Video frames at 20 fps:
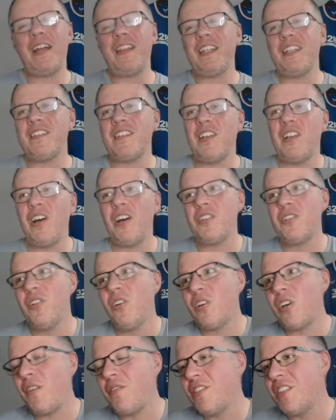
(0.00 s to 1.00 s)
I think there's a lot of
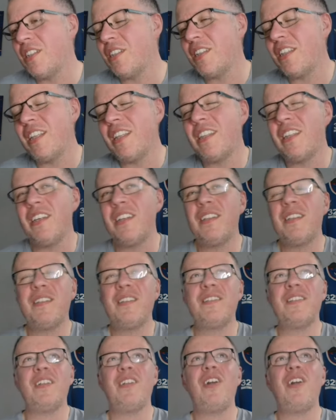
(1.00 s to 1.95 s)
talk, obviously, that there's